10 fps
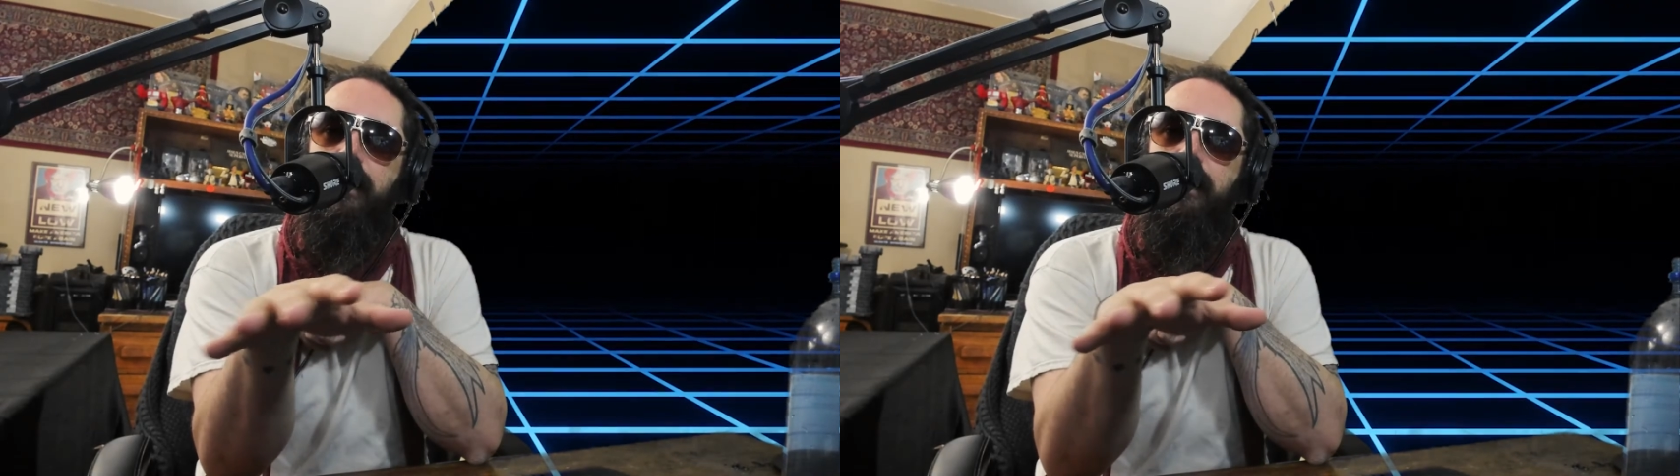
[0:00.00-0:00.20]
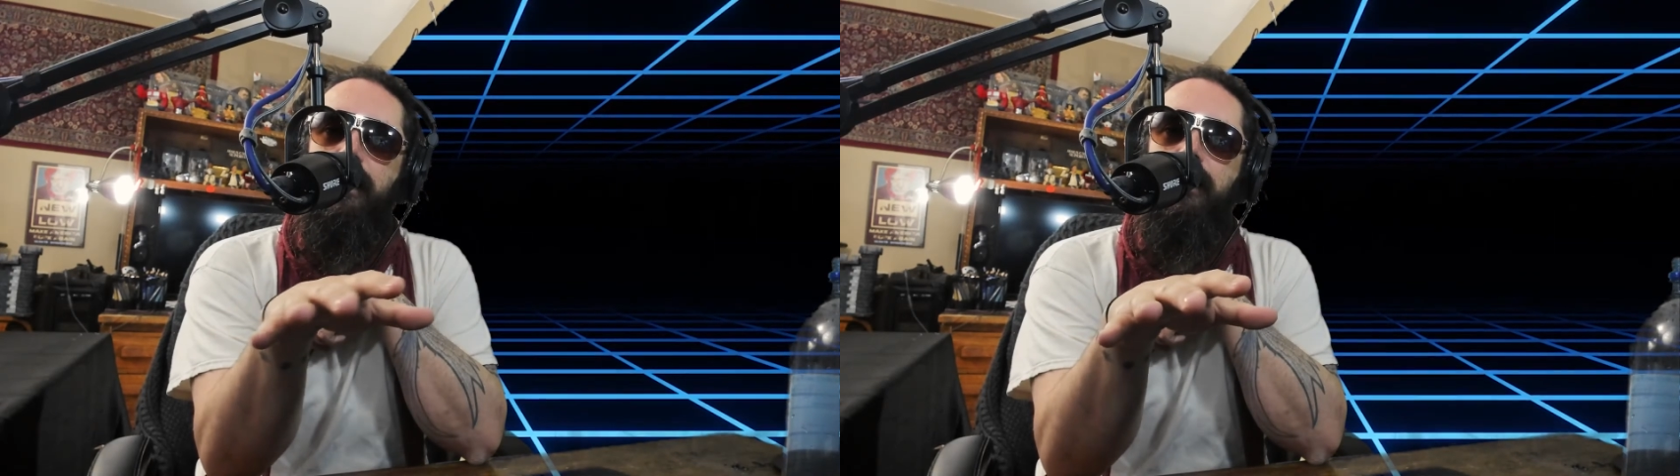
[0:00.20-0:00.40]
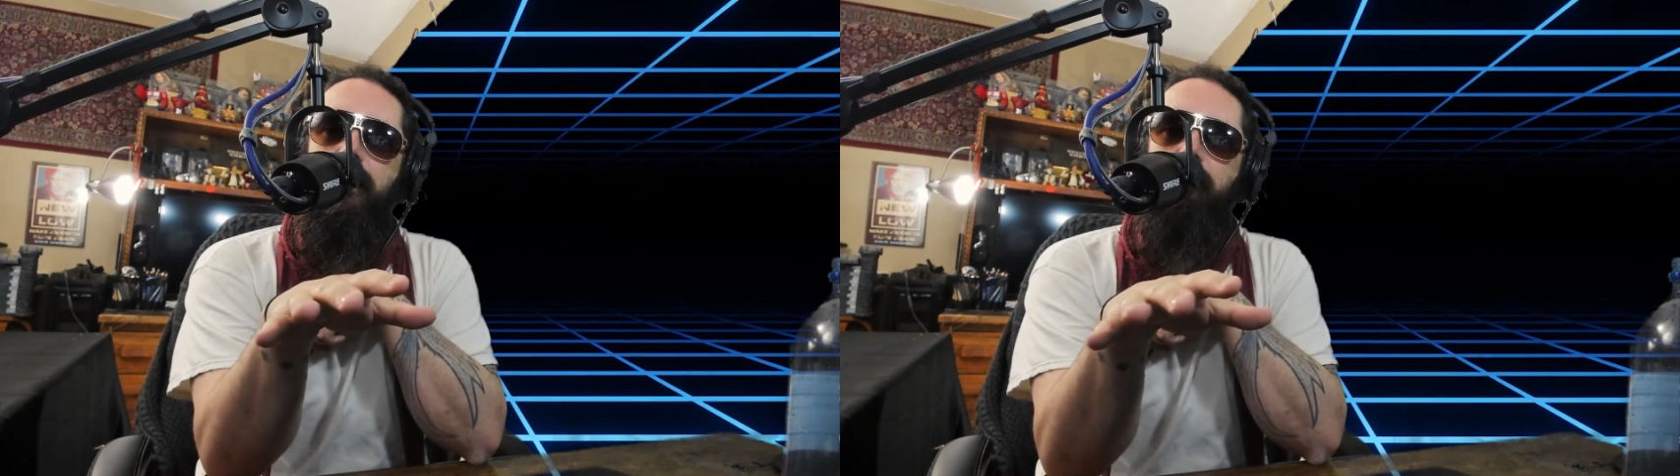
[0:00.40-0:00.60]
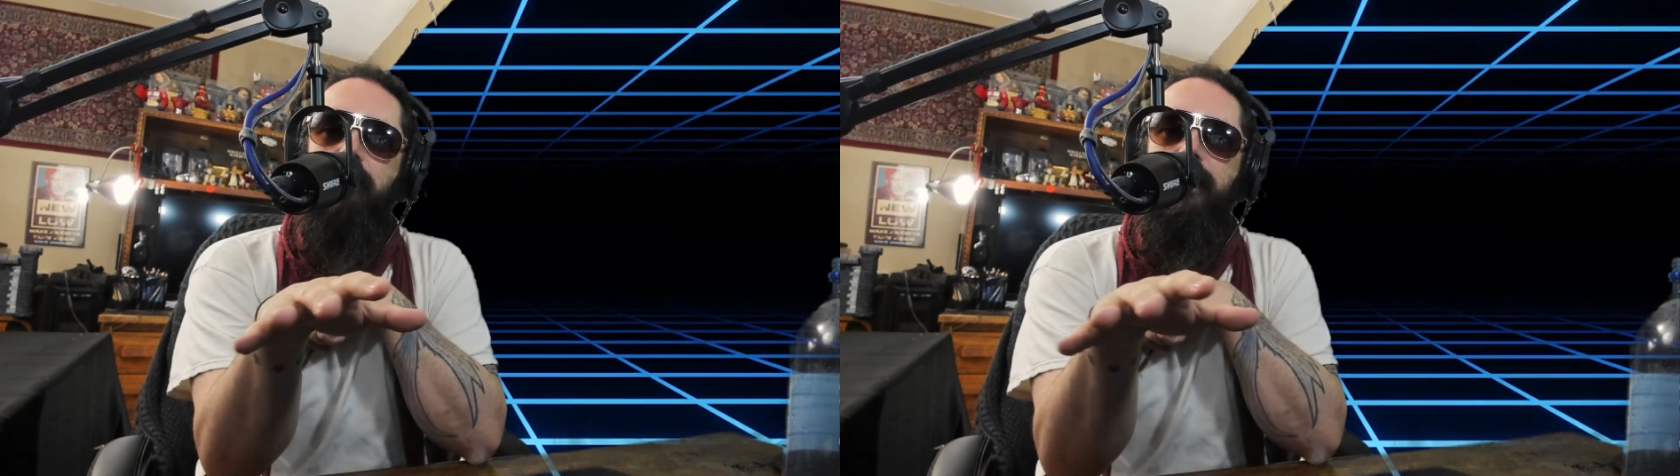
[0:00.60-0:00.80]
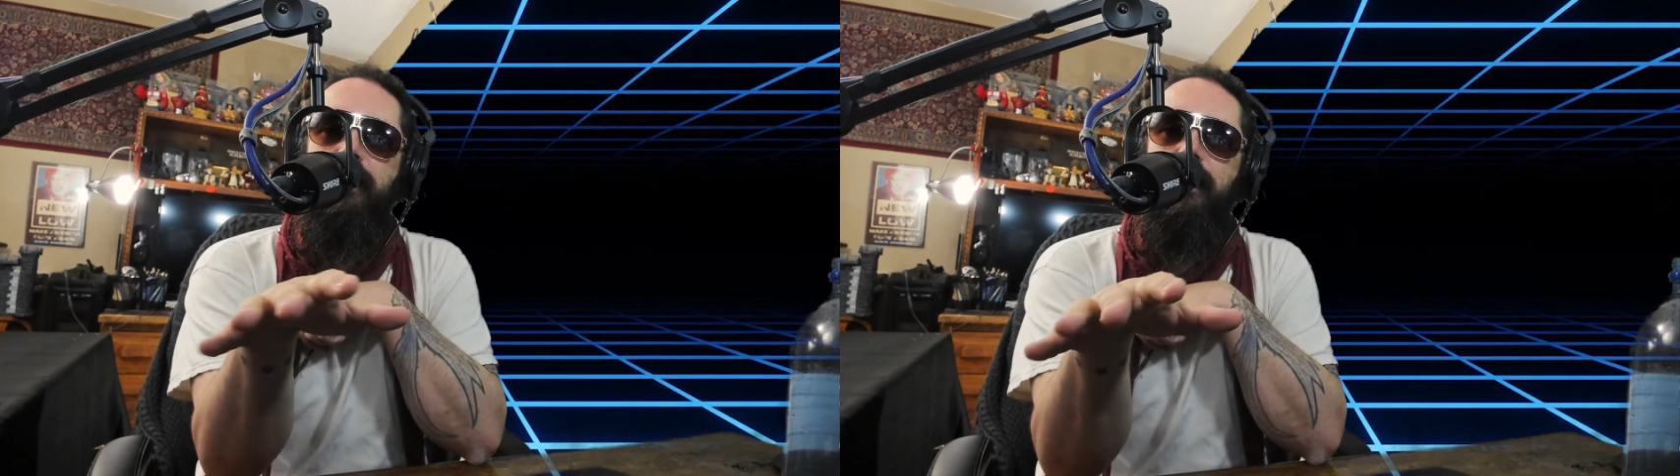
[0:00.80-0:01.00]

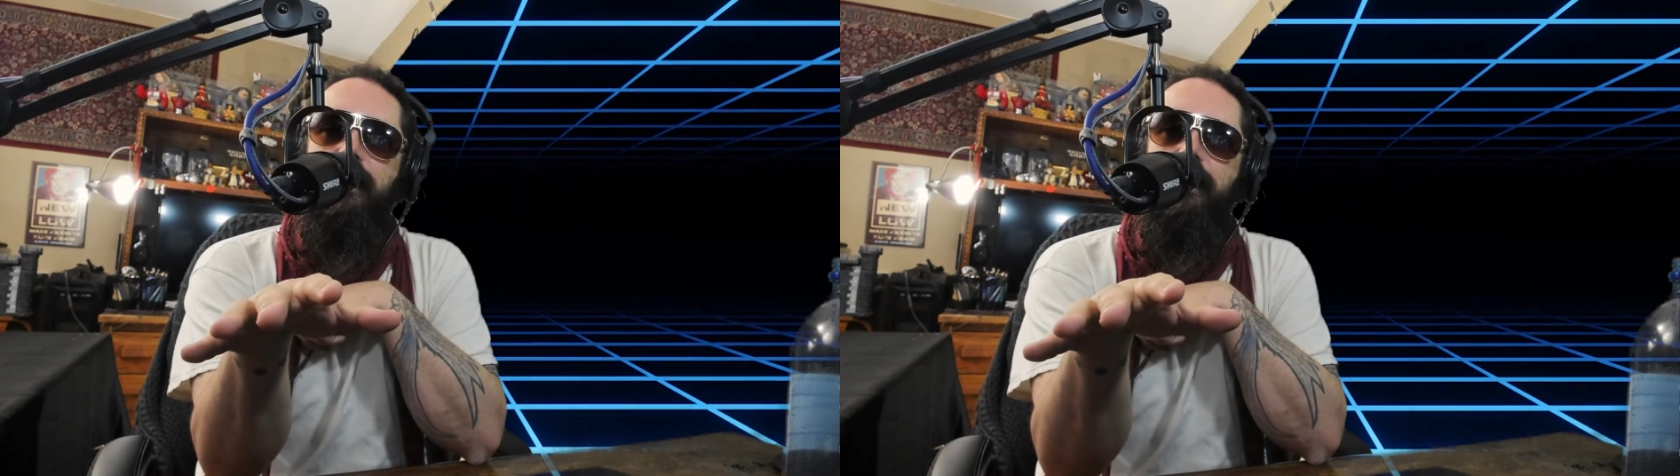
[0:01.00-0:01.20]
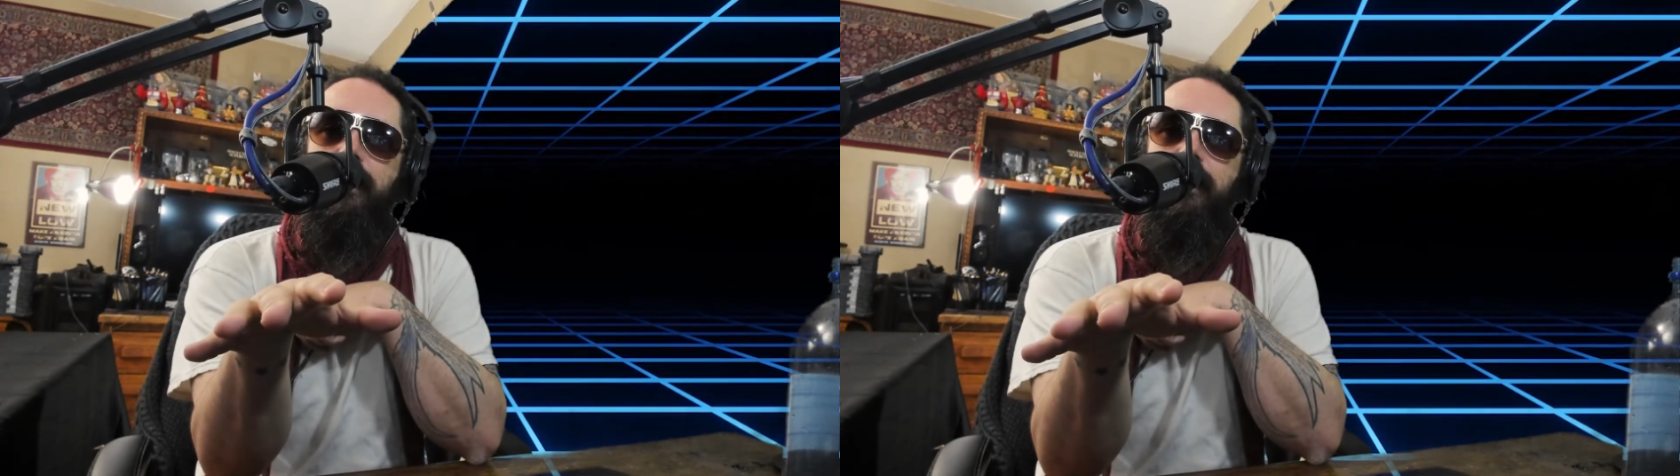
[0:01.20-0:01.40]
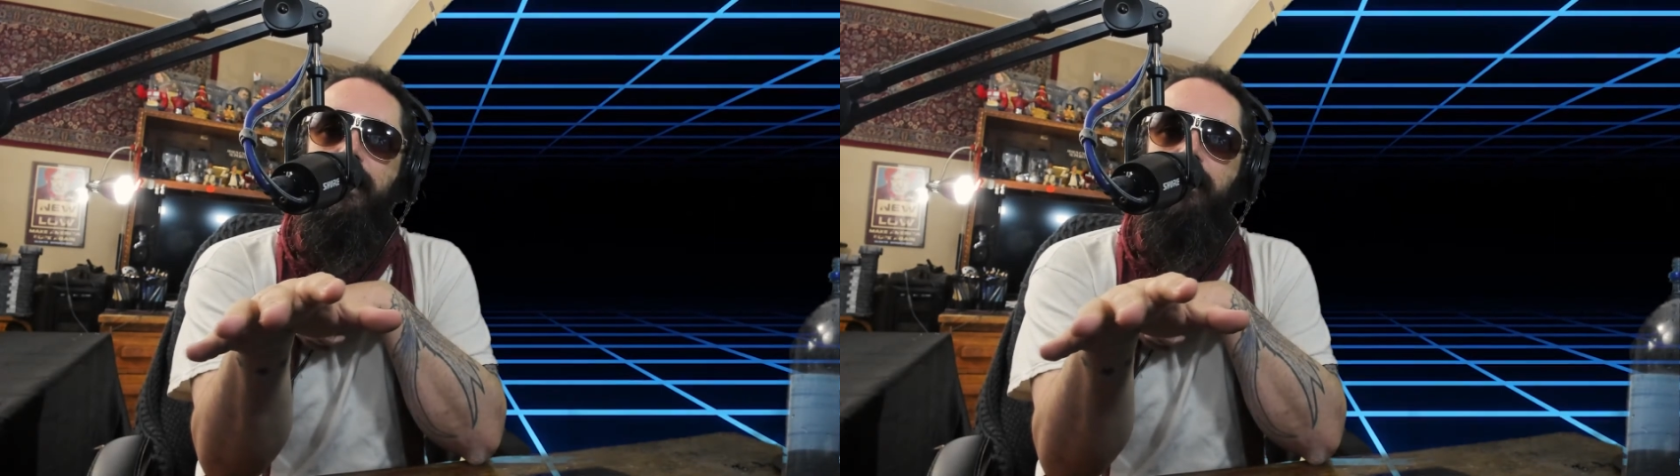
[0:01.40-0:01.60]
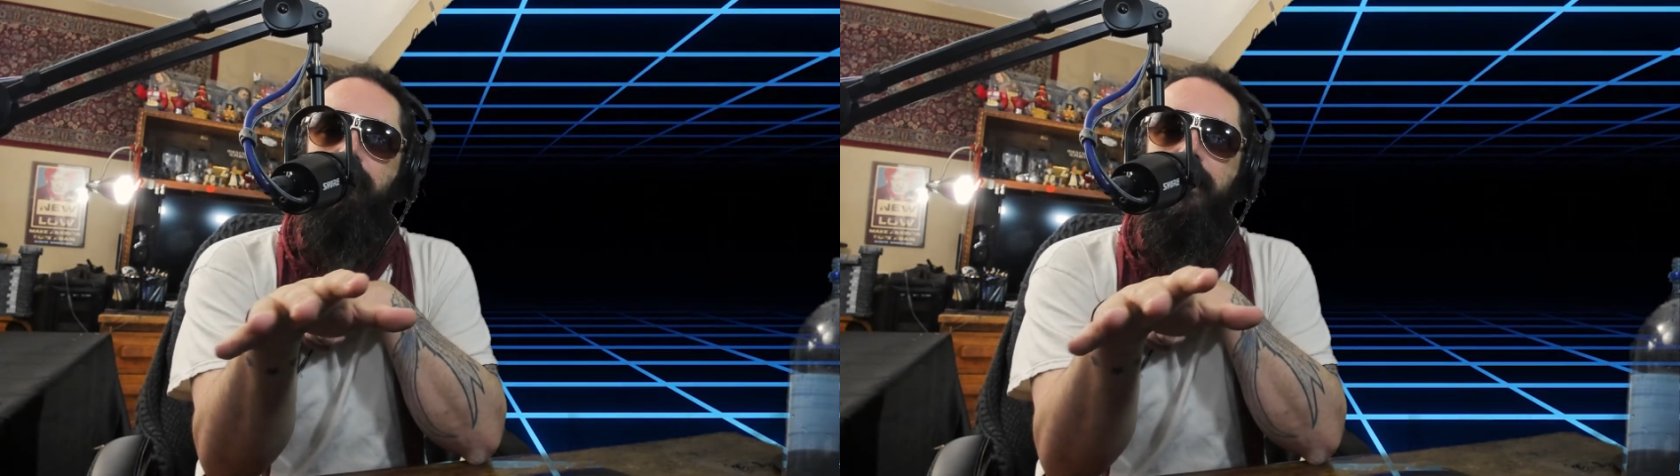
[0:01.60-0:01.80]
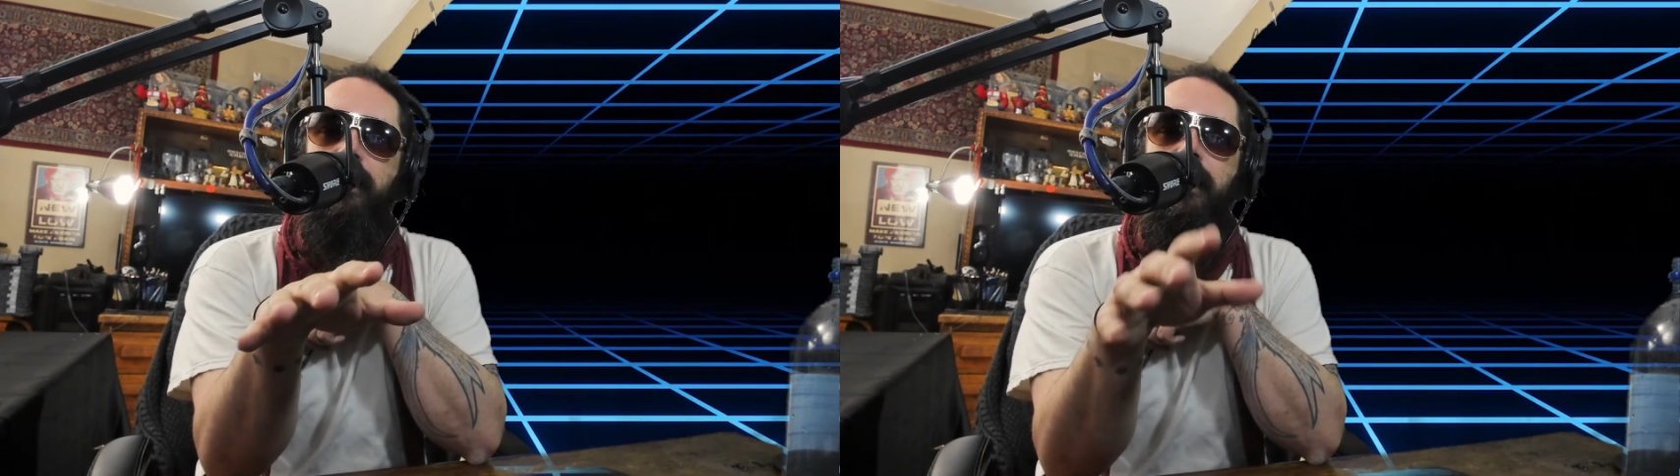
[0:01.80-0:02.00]
anybody's listening,
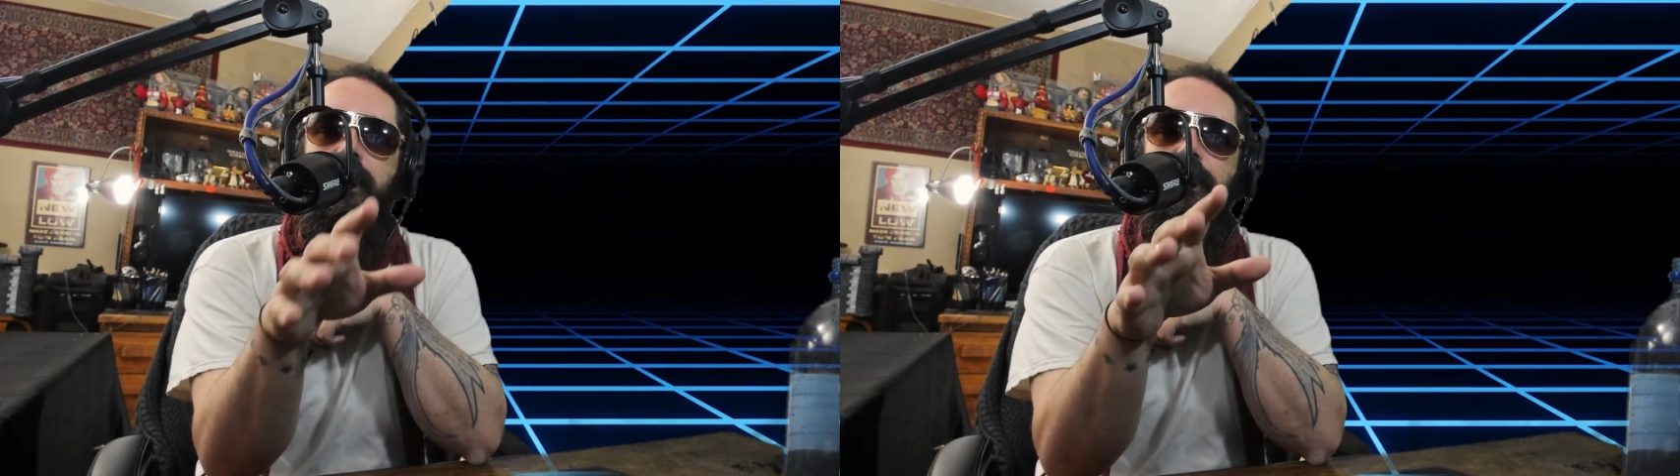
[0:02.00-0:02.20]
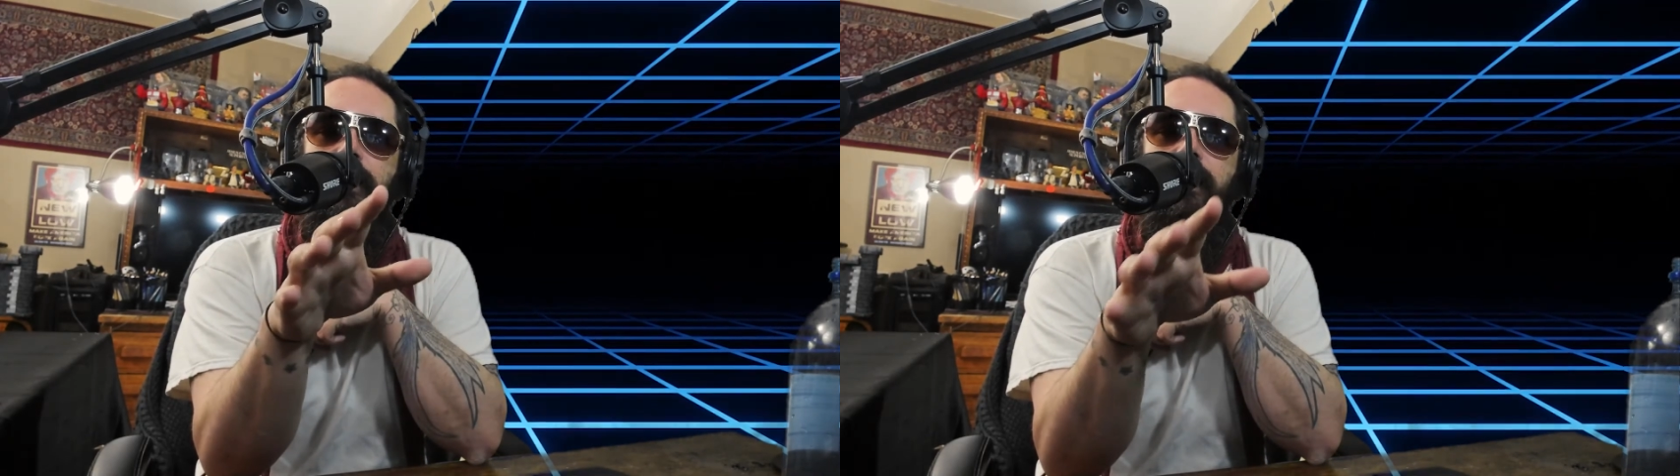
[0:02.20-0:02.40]
anybody, share